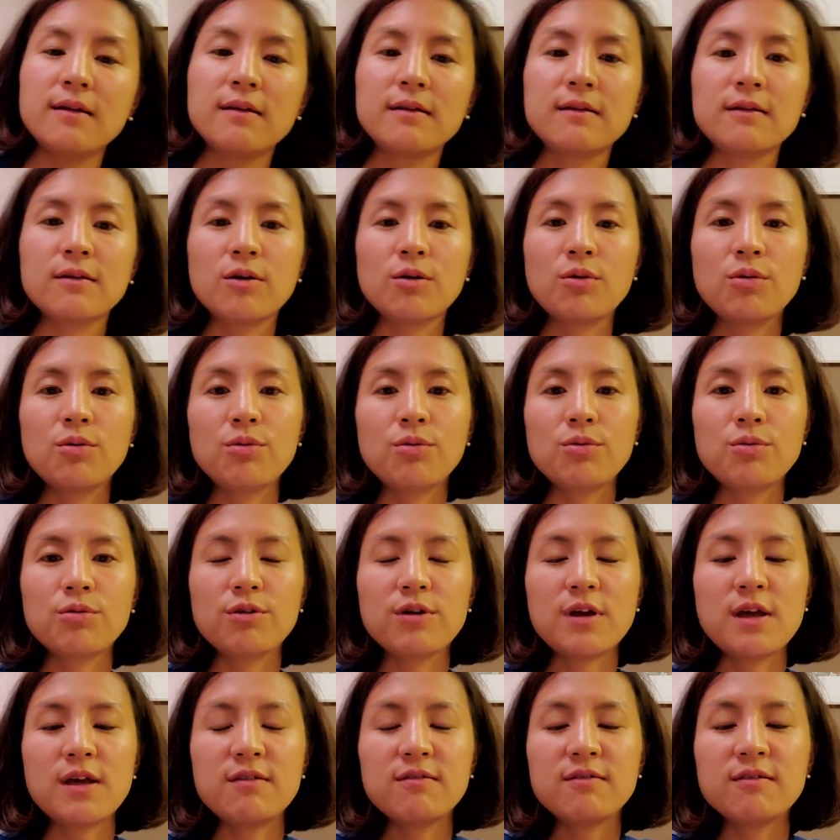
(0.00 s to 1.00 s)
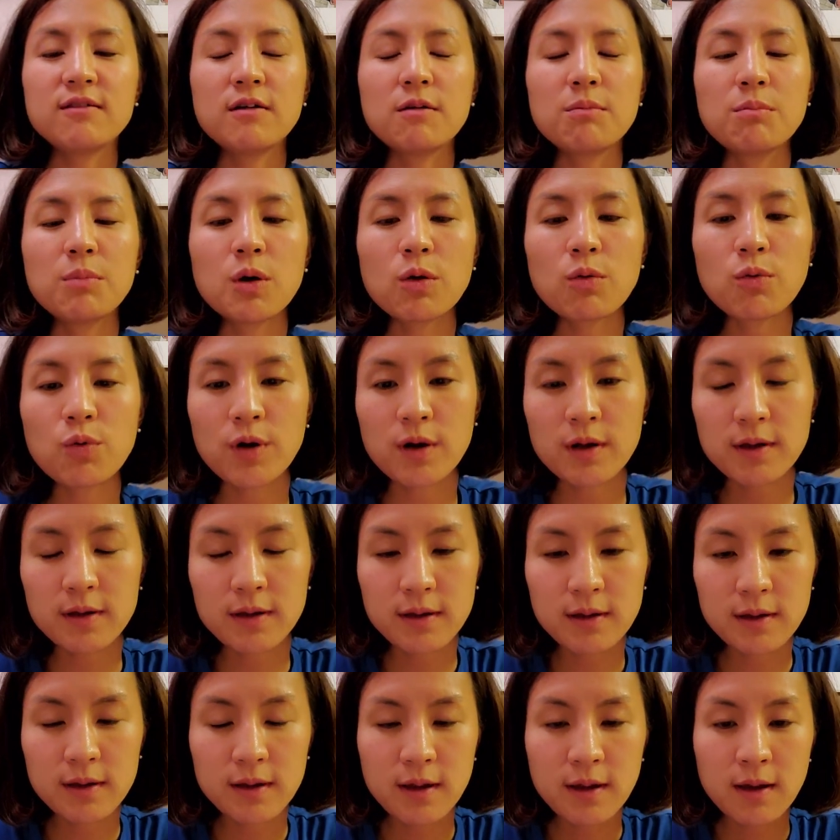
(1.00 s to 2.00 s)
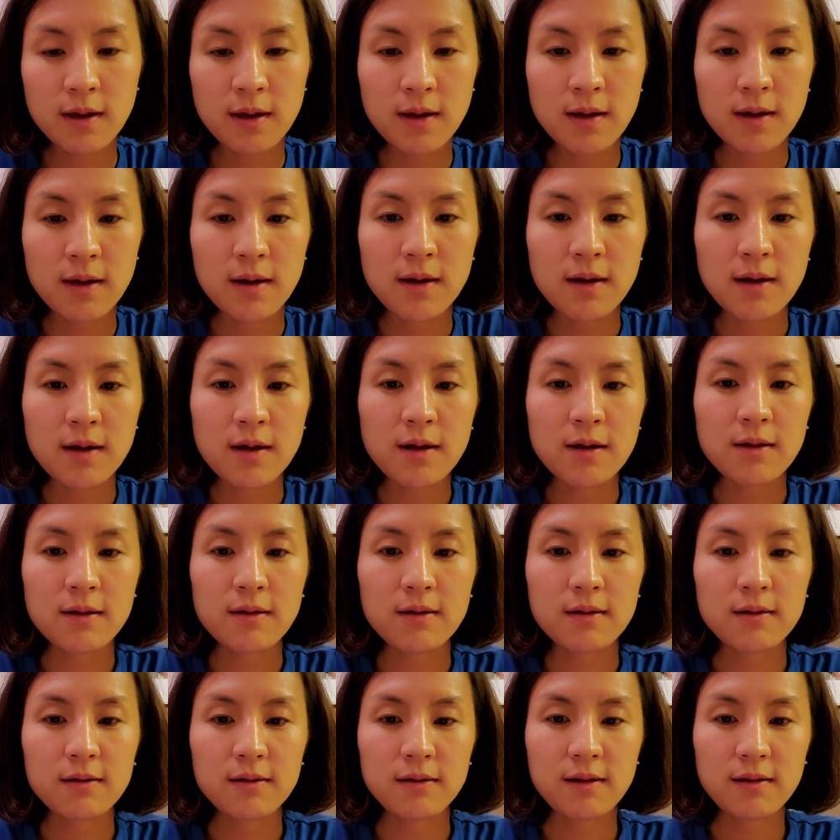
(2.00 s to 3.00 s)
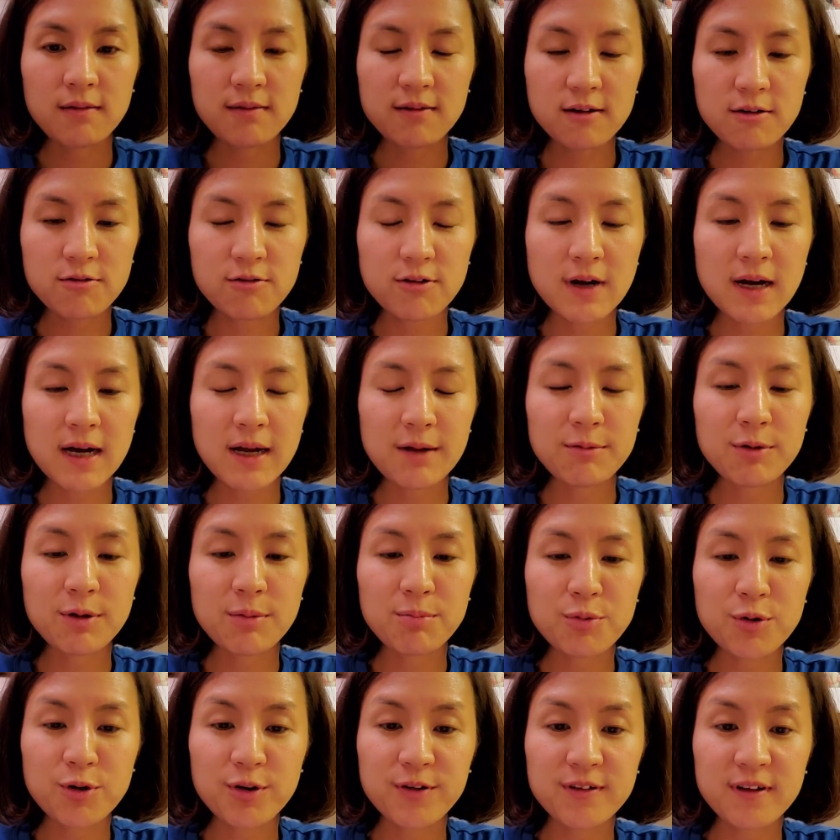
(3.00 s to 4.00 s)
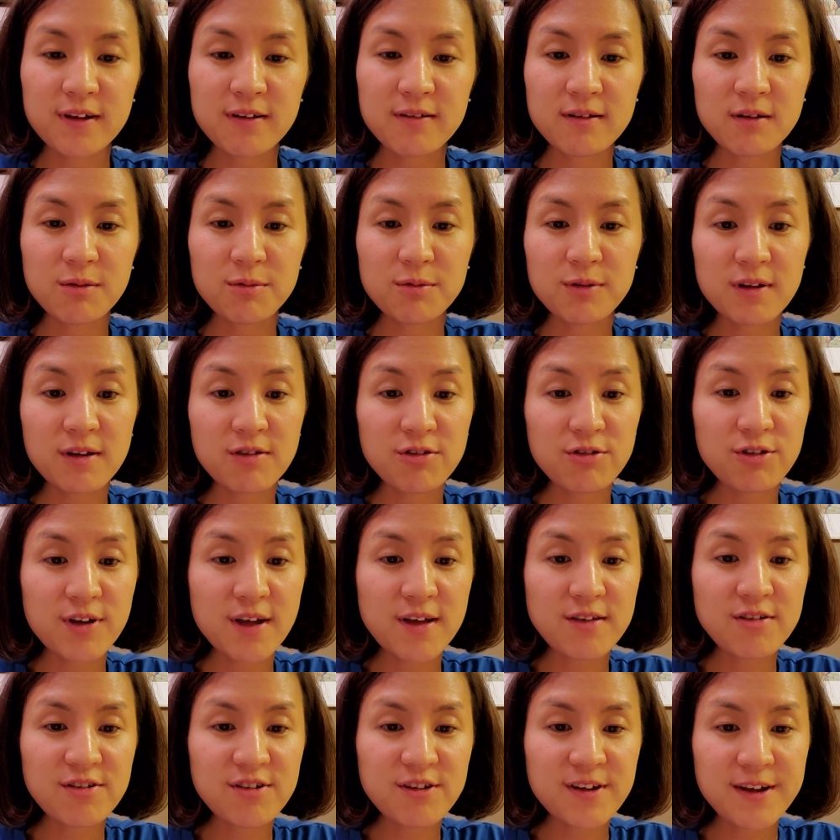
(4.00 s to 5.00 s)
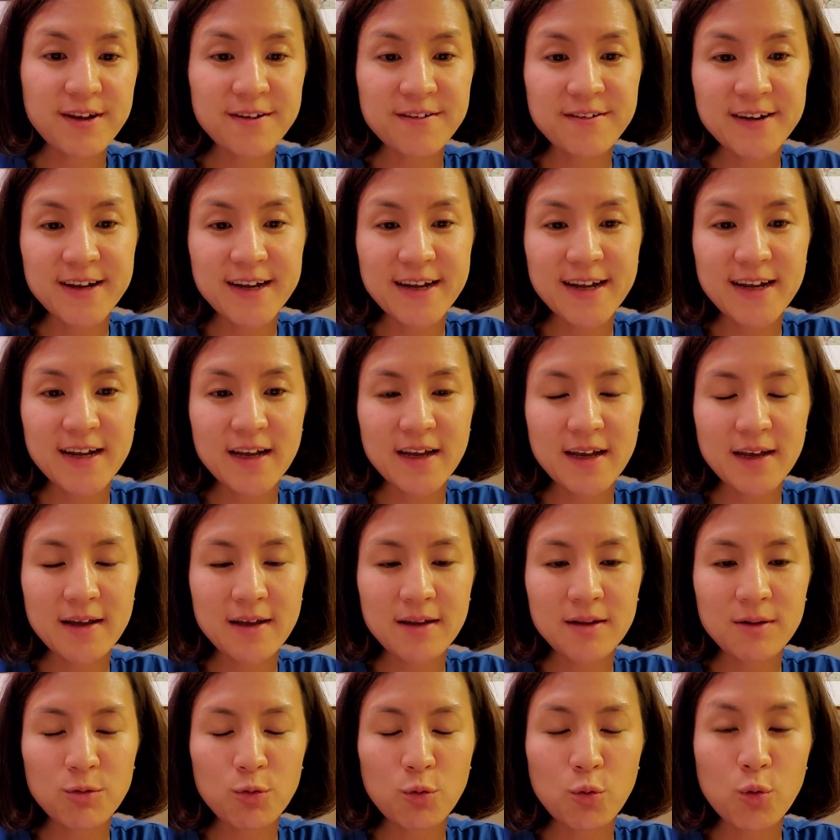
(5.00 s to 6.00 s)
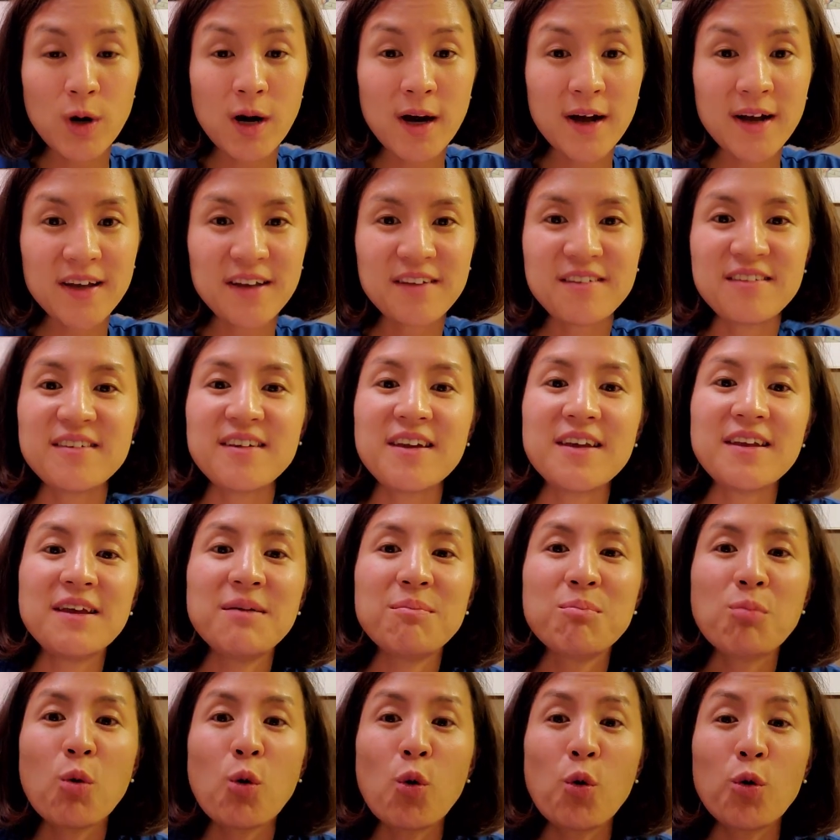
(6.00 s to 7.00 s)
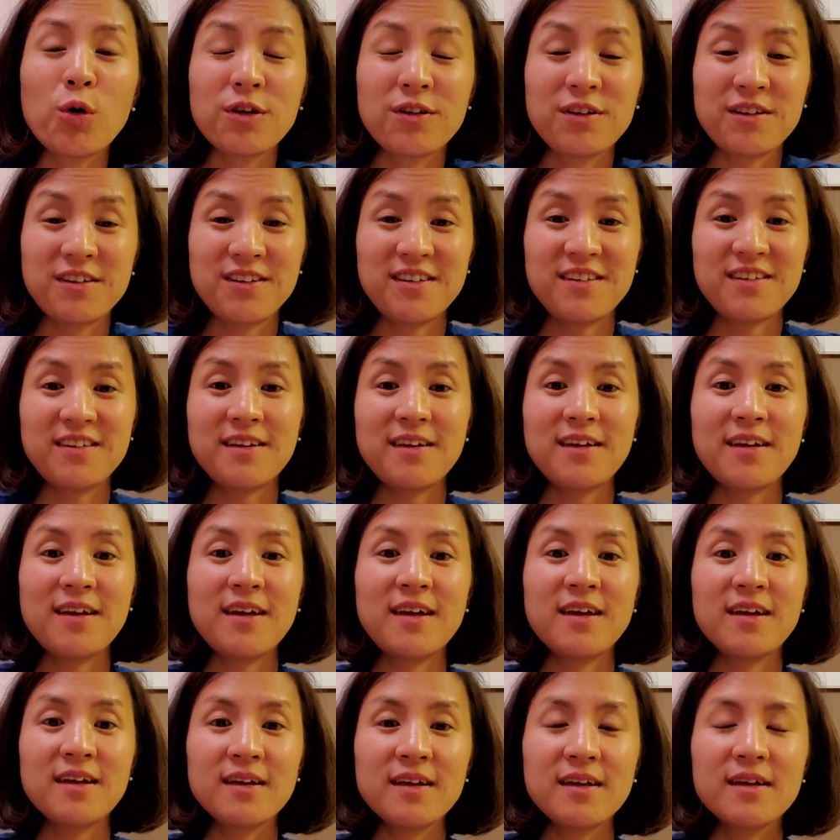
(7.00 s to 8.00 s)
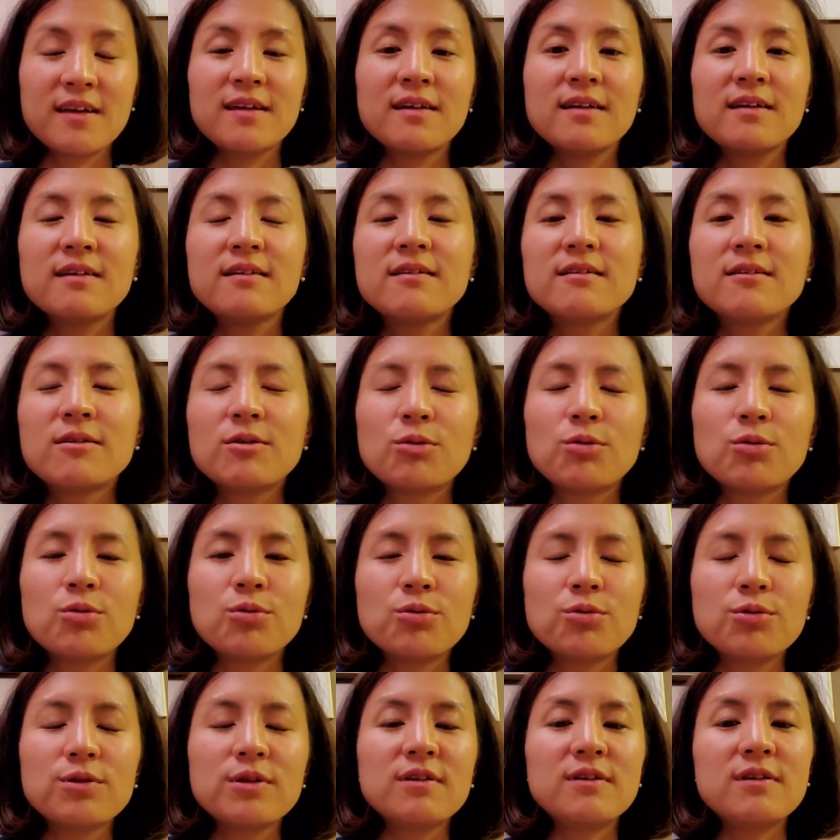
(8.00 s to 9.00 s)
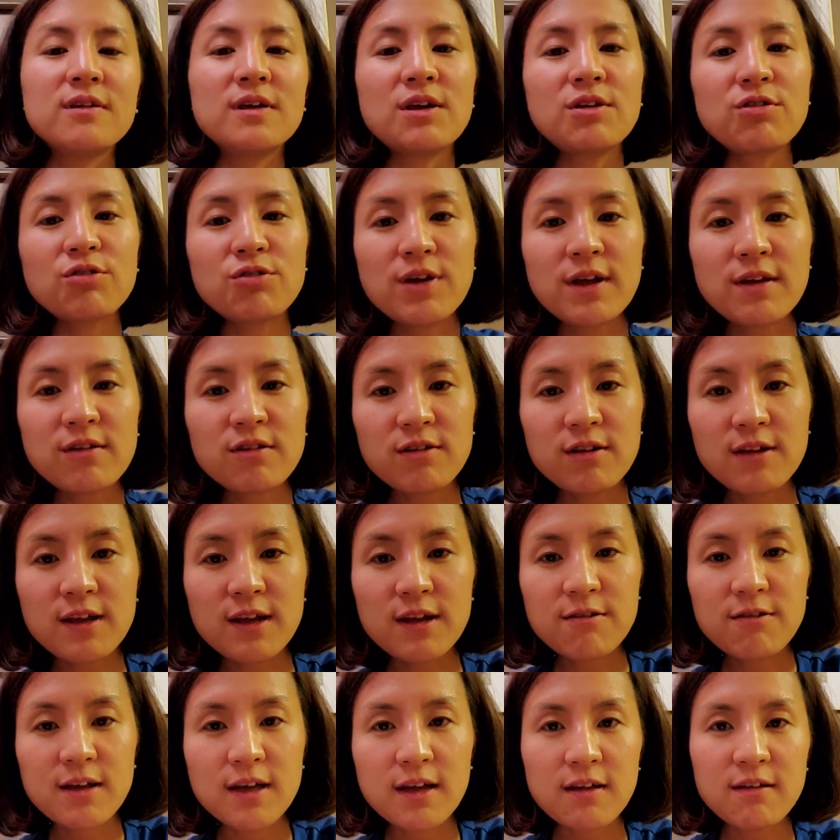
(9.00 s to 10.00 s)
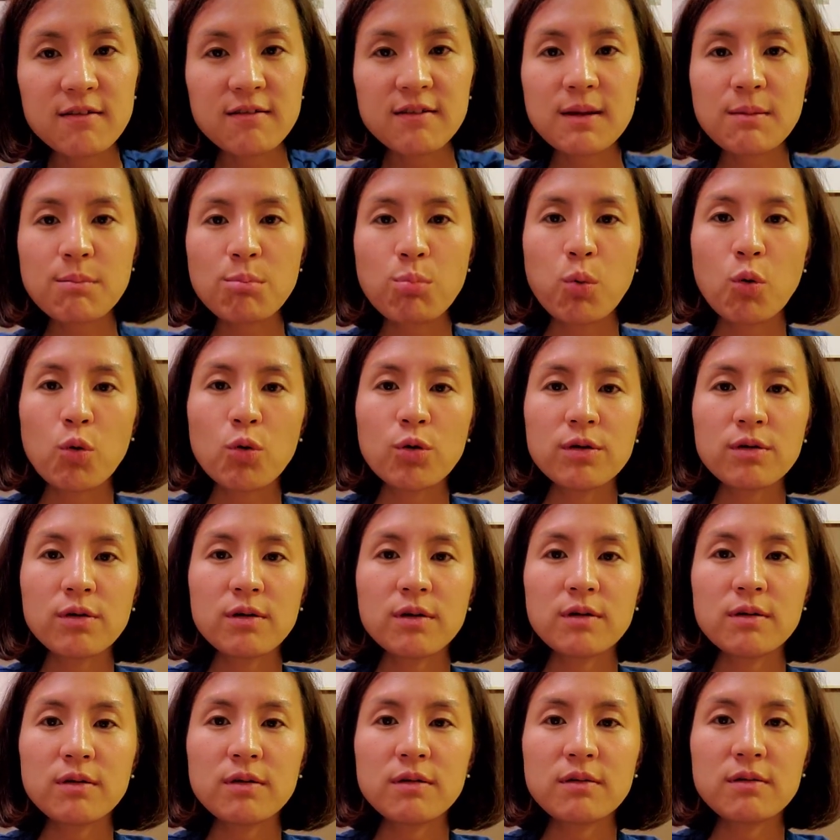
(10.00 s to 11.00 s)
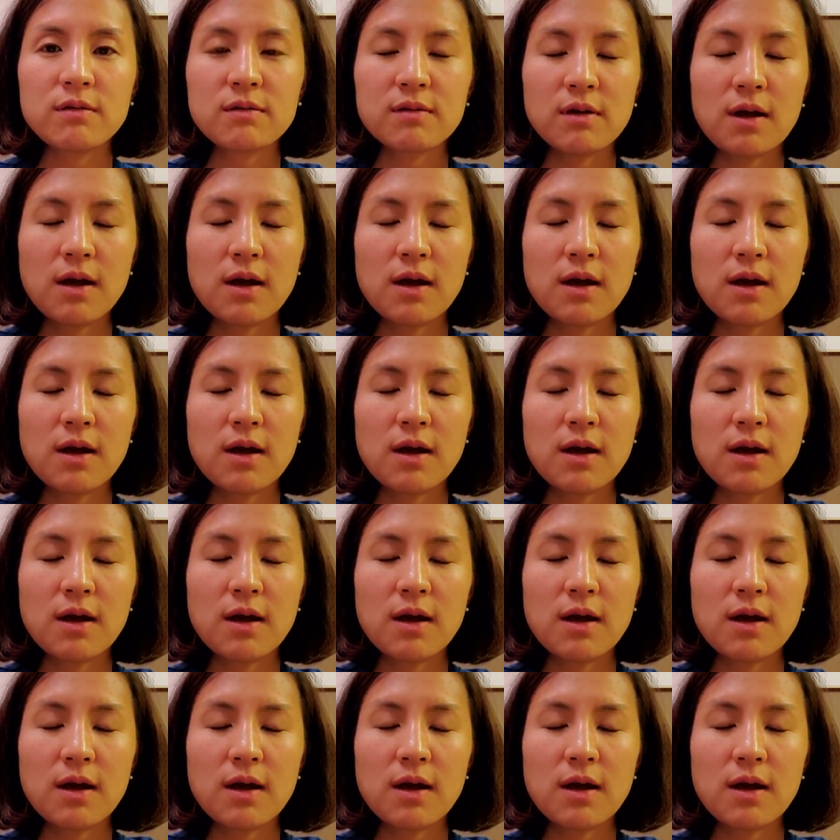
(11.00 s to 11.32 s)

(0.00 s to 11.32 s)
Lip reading: So, quiz number 1. Describe the process of tissue engineering and why is that important? So, tissue engineering is important